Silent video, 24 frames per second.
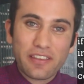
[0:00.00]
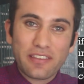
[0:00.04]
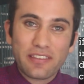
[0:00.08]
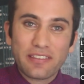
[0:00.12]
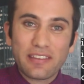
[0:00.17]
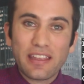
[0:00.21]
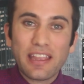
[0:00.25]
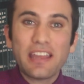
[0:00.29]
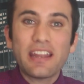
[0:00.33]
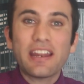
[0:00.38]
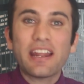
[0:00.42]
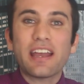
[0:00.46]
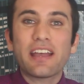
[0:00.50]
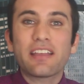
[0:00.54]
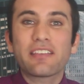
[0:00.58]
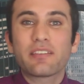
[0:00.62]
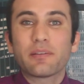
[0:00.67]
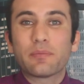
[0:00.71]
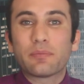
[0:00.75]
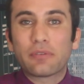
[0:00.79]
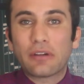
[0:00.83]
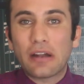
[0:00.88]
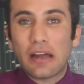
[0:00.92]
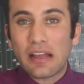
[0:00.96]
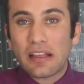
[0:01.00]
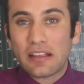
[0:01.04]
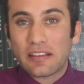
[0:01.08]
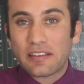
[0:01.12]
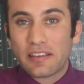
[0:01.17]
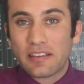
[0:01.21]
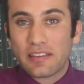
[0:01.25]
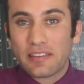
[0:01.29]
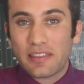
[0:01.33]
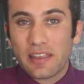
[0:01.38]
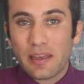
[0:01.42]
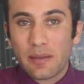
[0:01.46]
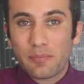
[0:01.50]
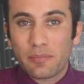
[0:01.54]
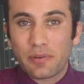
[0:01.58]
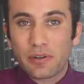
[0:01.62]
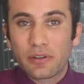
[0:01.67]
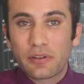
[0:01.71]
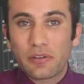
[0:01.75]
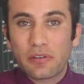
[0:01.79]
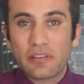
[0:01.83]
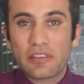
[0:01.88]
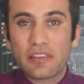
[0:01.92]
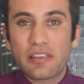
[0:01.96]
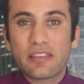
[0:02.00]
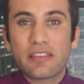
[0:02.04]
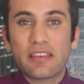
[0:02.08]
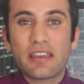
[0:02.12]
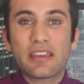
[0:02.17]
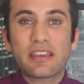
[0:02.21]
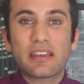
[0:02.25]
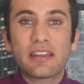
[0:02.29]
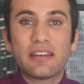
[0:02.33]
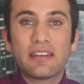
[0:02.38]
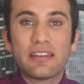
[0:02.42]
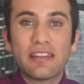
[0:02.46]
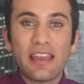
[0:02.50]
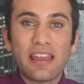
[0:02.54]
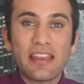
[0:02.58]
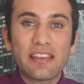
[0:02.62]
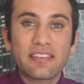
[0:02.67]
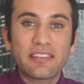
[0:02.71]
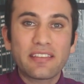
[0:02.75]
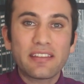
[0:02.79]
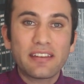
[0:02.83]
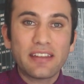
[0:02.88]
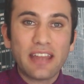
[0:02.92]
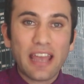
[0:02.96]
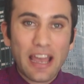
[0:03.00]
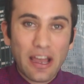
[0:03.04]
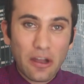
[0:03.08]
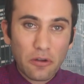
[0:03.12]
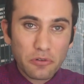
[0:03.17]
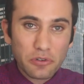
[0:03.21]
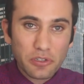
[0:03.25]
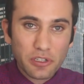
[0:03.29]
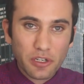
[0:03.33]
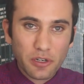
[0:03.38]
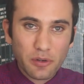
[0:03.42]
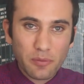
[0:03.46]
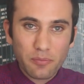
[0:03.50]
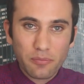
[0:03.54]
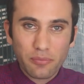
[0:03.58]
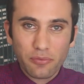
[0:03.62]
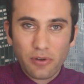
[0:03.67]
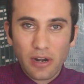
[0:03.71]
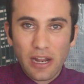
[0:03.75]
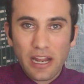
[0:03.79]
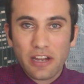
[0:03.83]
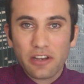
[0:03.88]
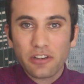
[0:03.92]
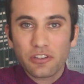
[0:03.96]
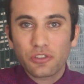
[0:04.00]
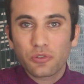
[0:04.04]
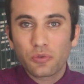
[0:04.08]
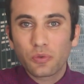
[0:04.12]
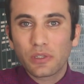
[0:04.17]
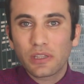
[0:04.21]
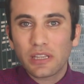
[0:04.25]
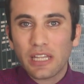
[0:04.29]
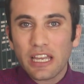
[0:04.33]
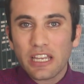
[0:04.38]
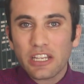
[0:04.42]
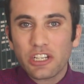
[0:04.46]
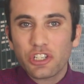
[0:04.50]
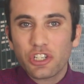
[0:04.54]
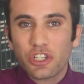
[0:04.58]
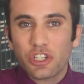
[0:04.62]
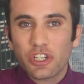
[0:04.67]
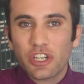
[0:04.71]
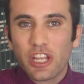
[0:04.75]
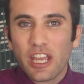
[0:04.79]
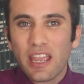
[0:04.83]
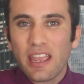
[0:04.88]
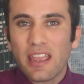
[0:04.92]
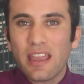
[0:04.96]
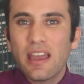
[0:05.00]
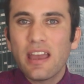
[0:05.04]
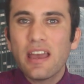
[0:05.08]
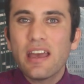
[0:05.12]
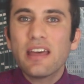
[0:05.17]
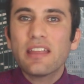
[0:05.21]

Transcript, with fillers: a state has a process that produces a contested outcome prior to election day,